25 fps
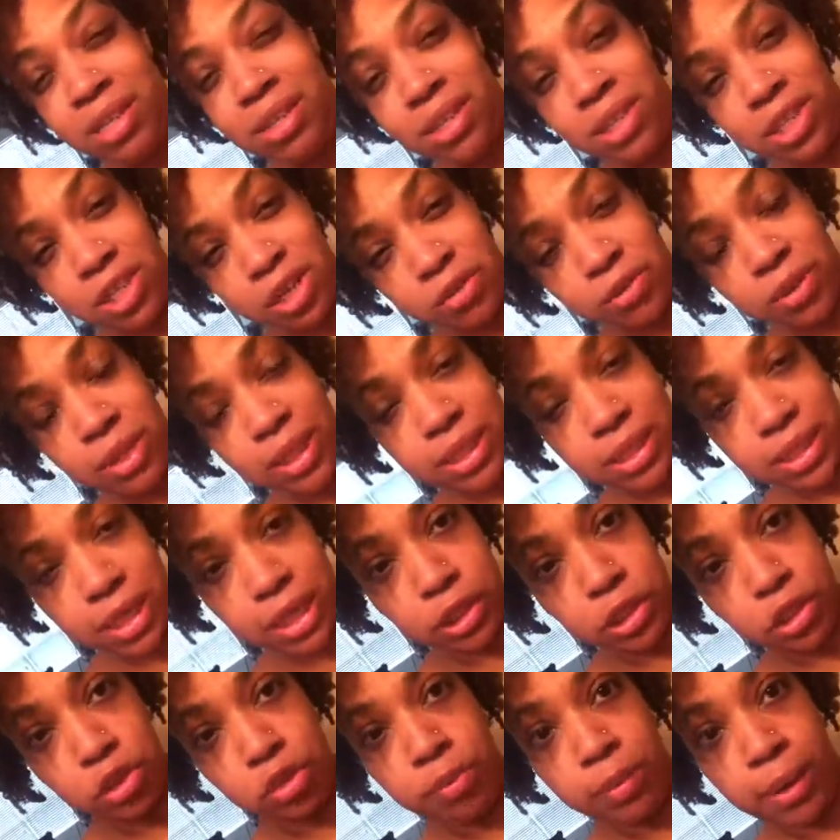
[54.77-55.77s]
Generally, it's
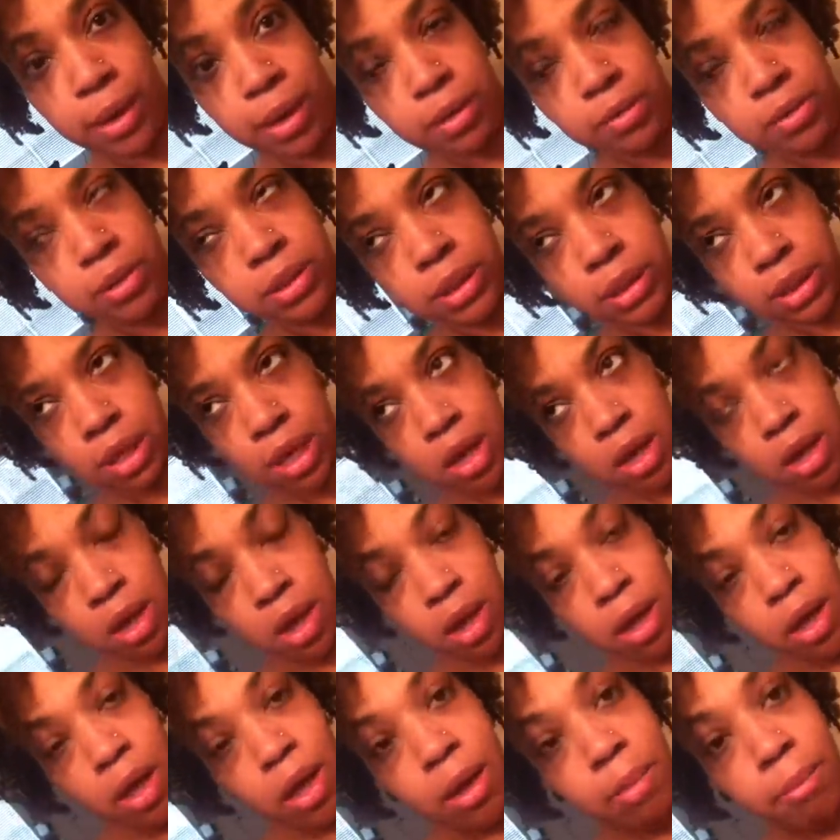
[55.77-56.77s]
like 2 pounds.
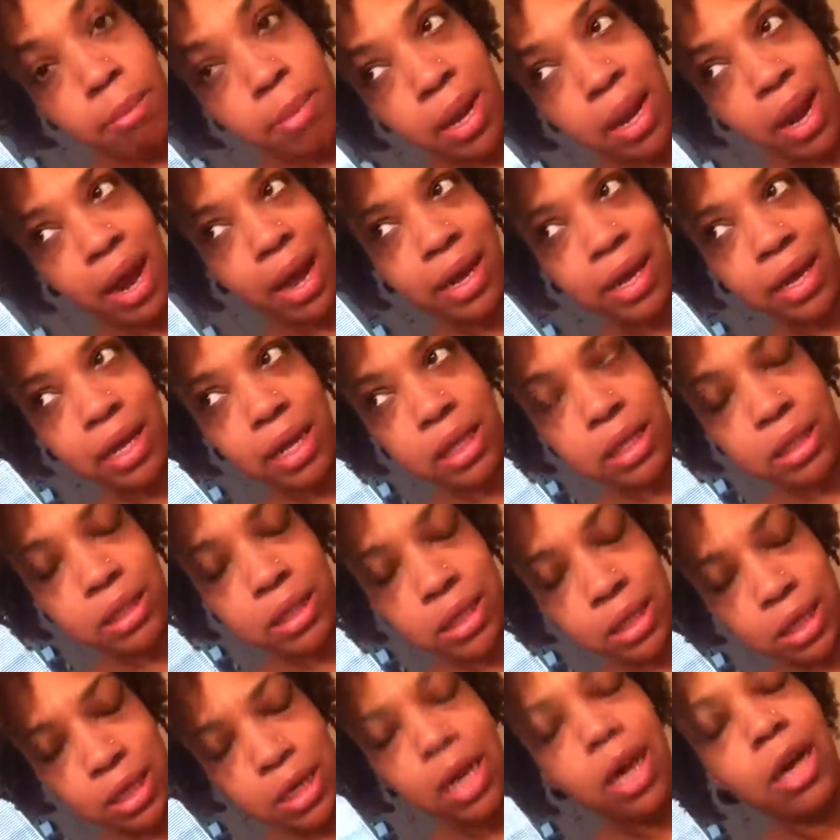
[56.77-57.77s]
But I get
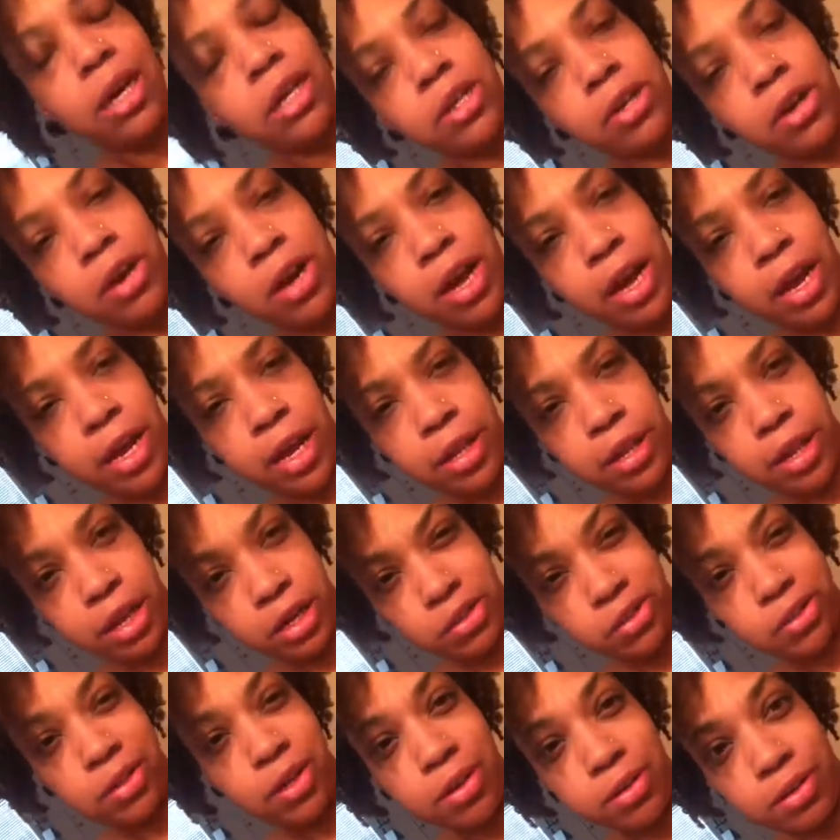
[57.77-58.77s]
to the doctor and
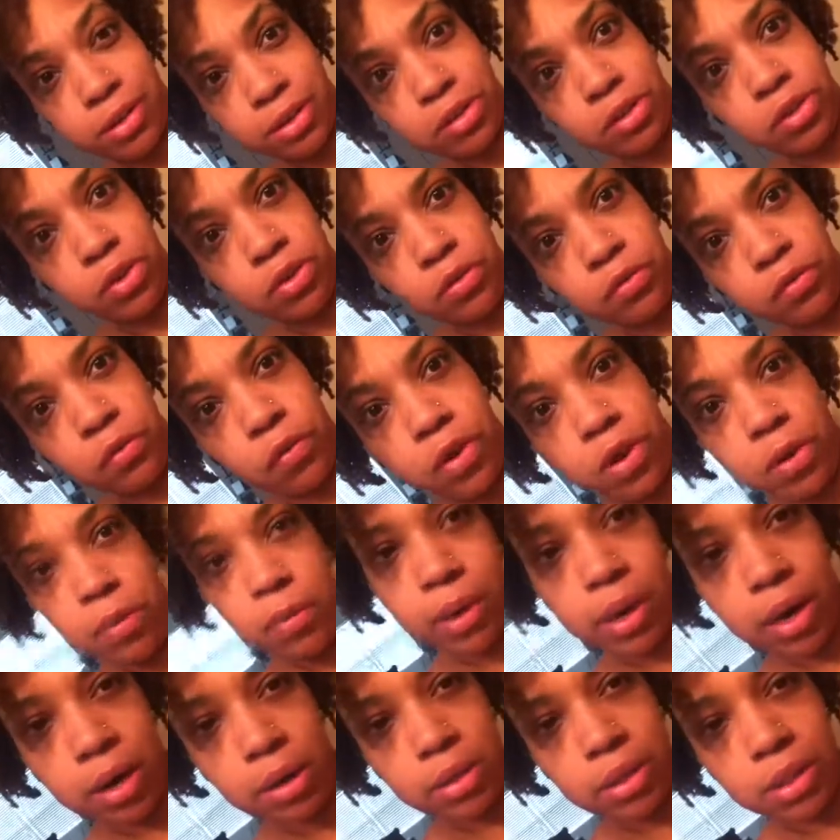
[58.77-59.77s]
their scale says
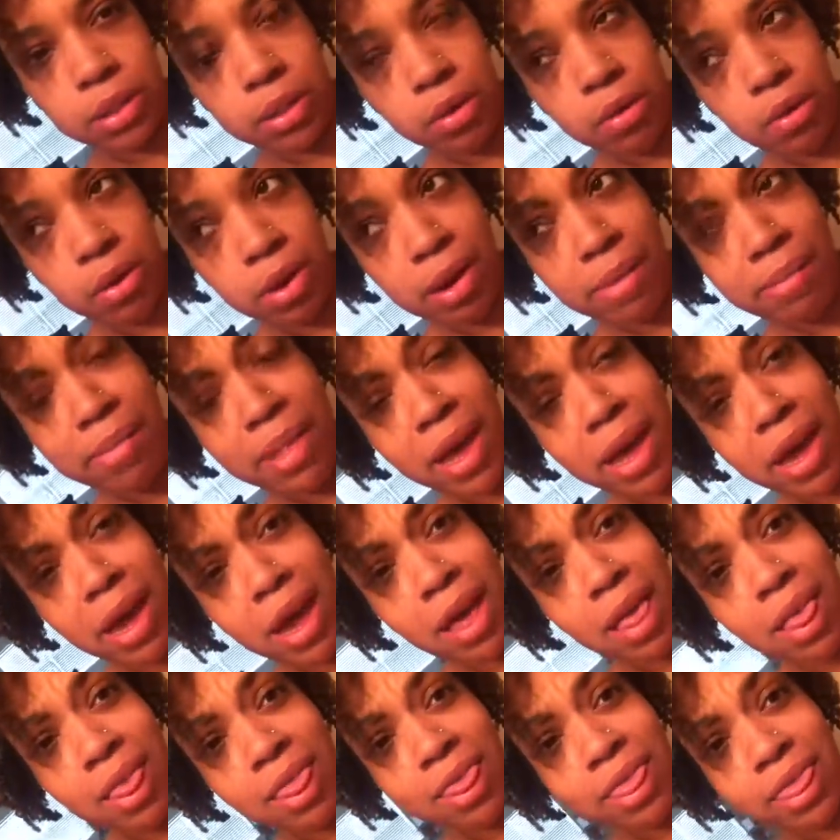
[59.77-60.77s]
241 also. And I'm like,
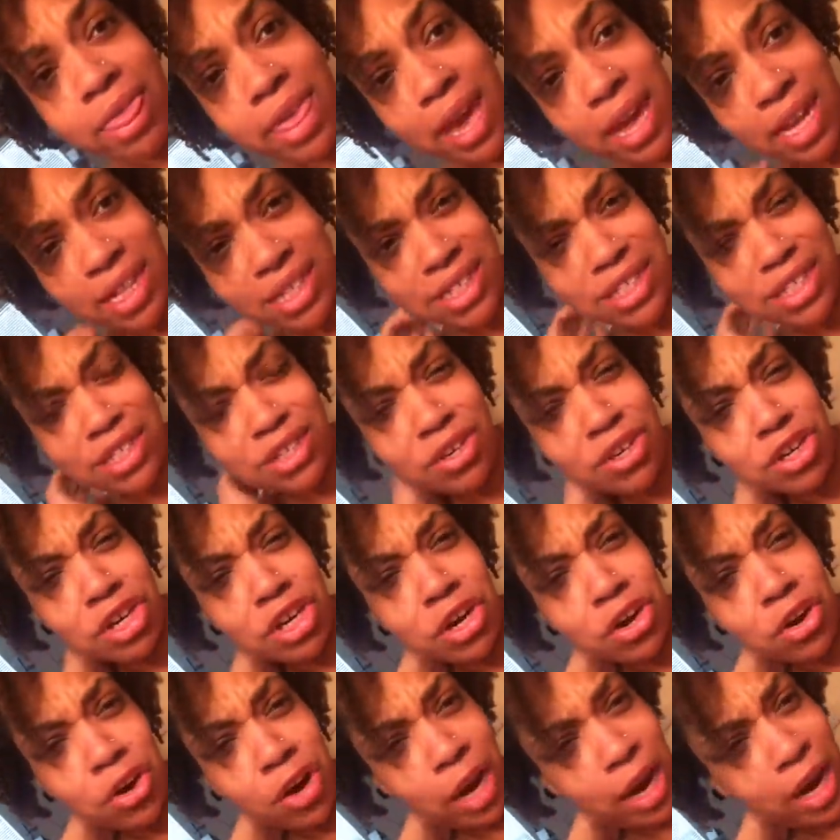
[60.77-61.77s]
that's
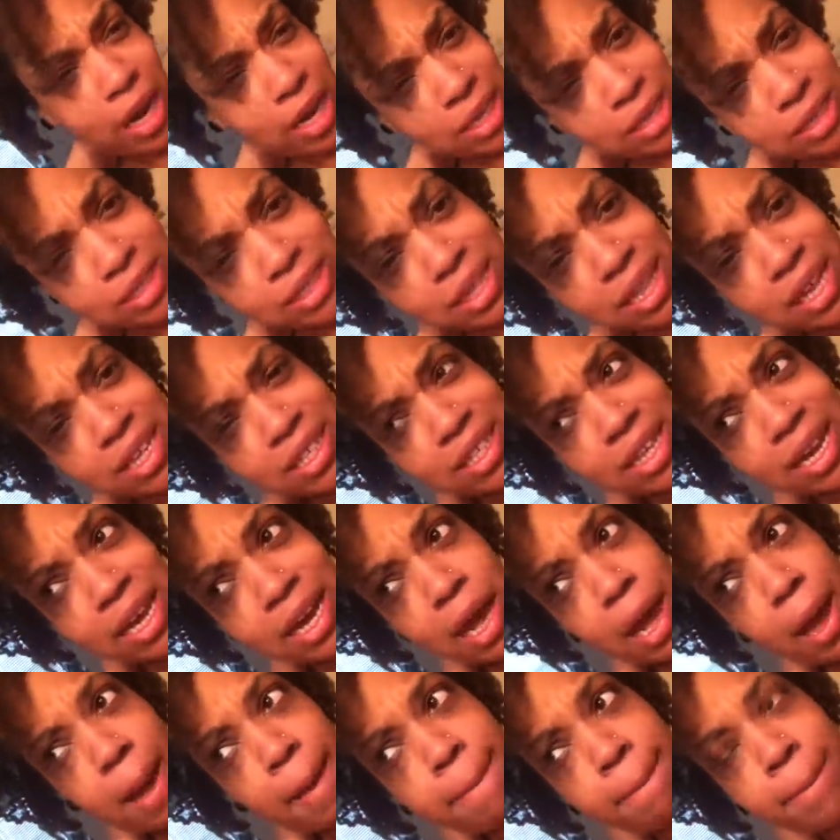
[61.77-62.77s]
crazy. That's
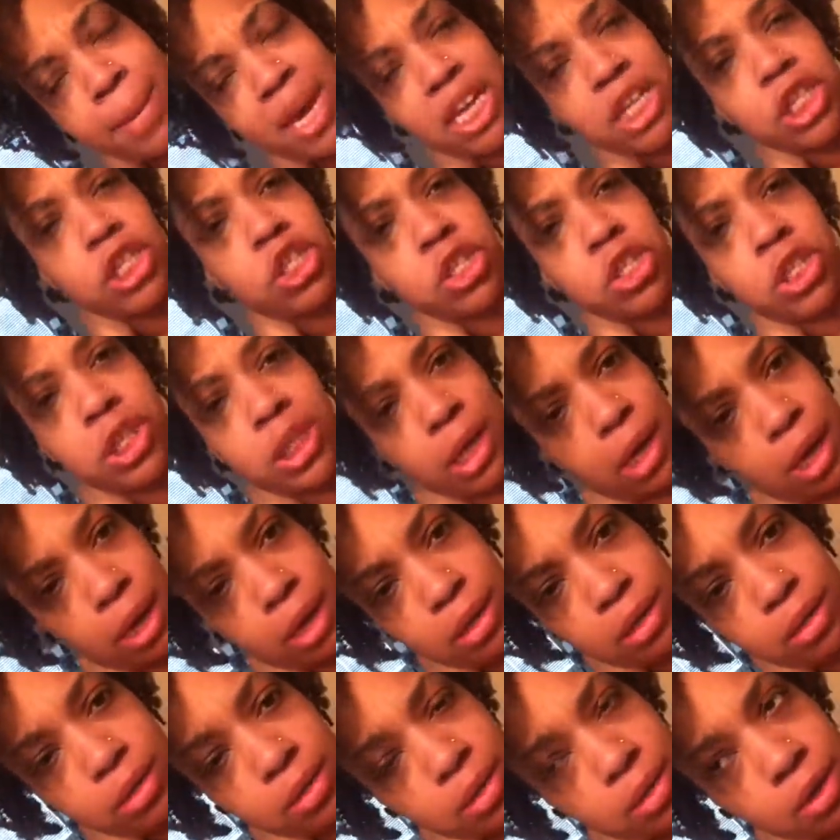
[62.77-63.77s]
like a major
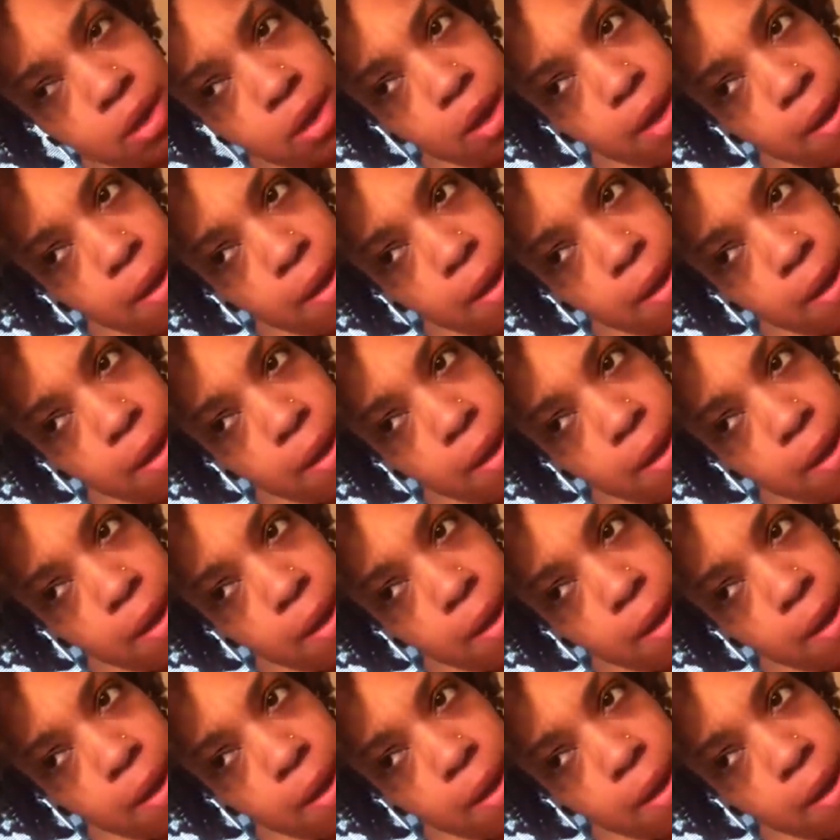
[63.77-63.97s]
change.